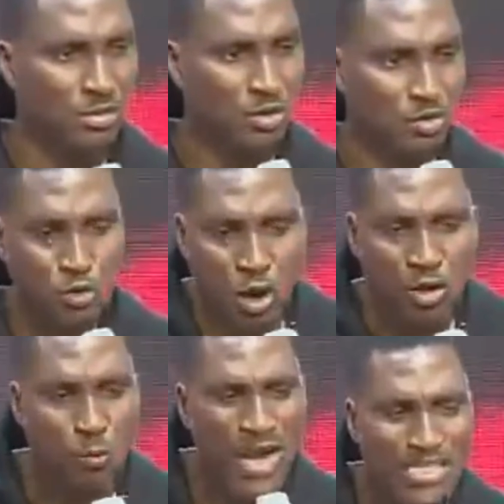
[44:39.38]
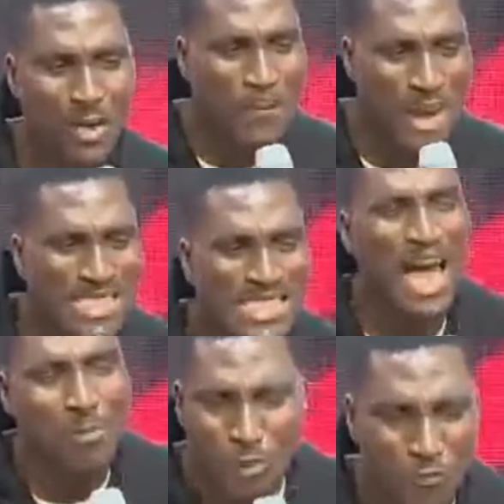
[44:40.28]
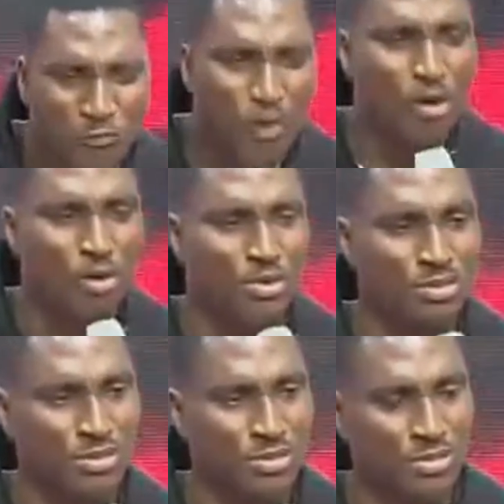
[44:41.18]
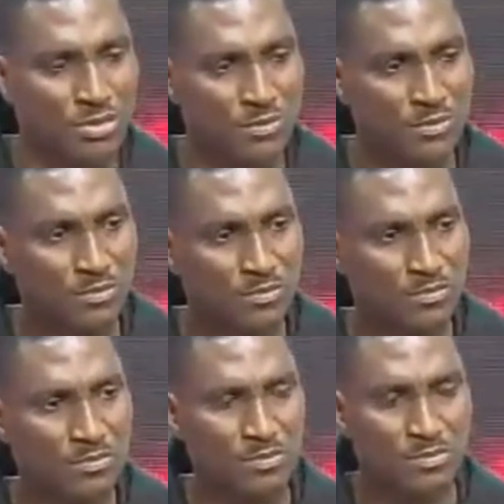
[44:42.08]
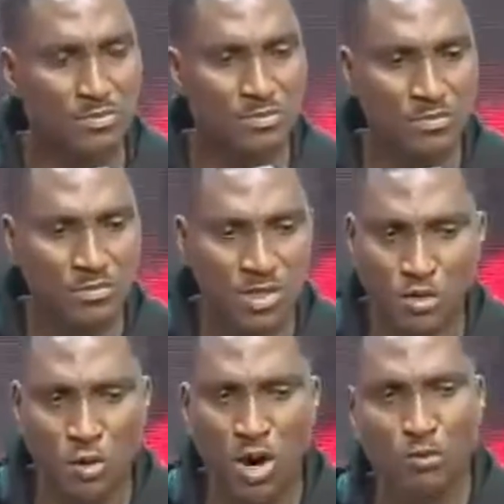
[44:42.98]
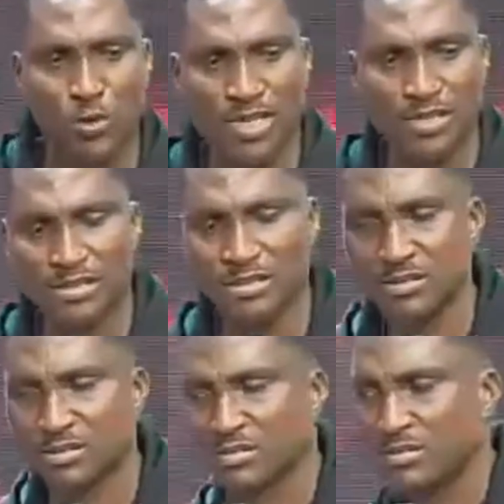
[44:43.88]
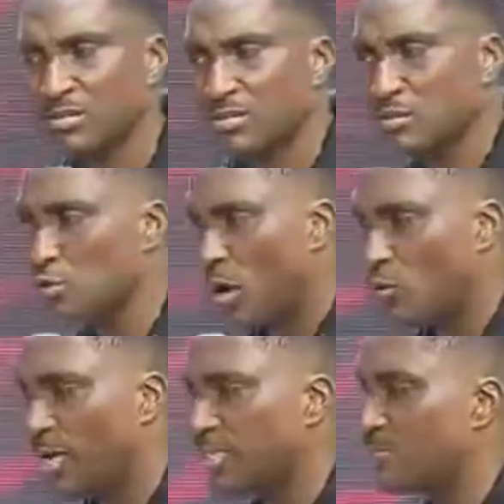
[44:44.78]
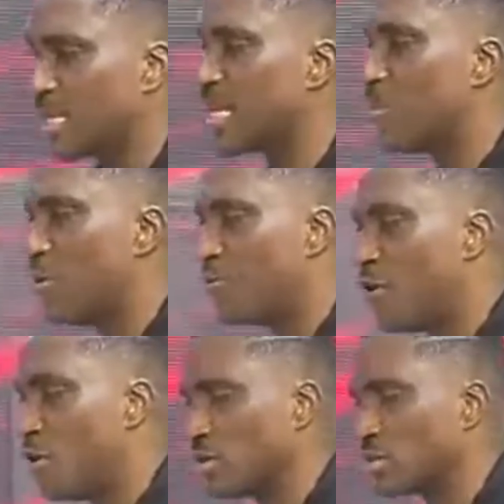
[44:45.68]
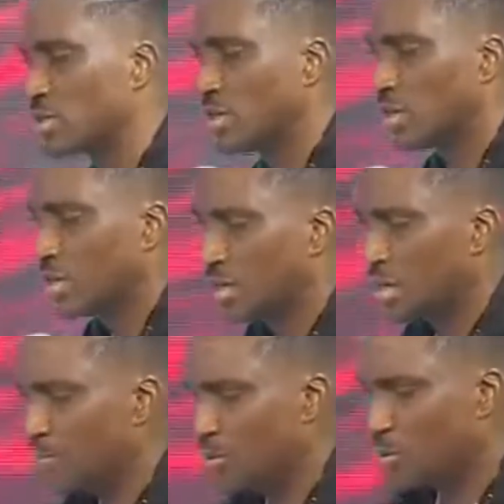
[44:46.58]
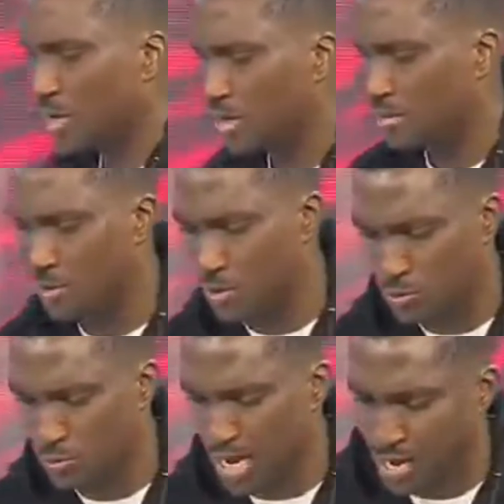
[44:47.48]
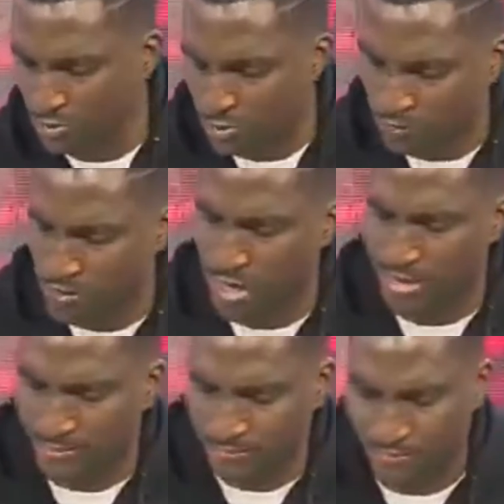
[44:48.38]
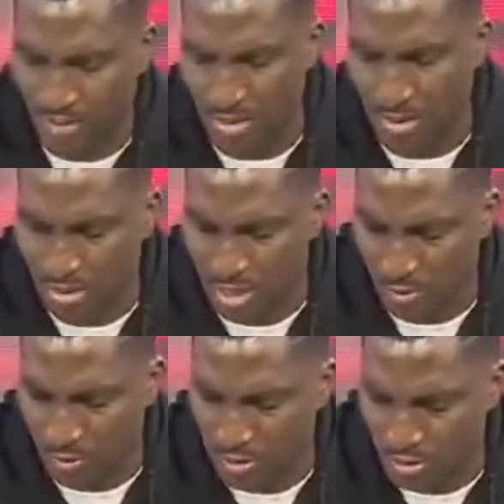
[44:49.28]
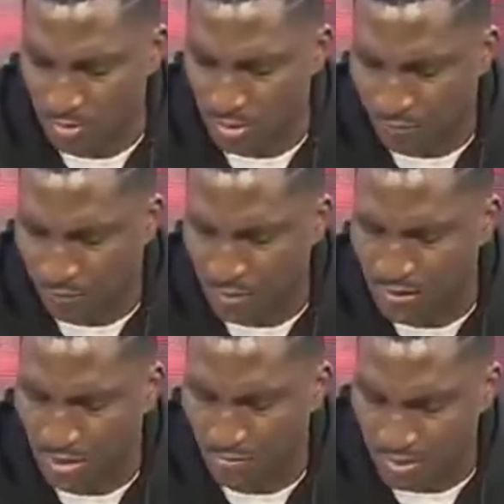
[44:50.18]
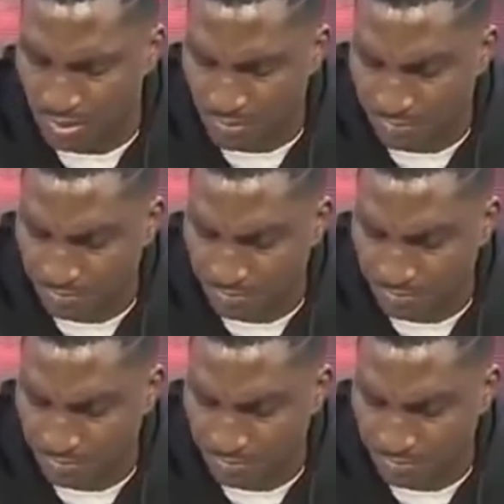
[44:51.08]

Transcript: You always metamorphose. You always. You always metamorphose. Let me quickly, because we are out of time, and then I continue in the fourth service.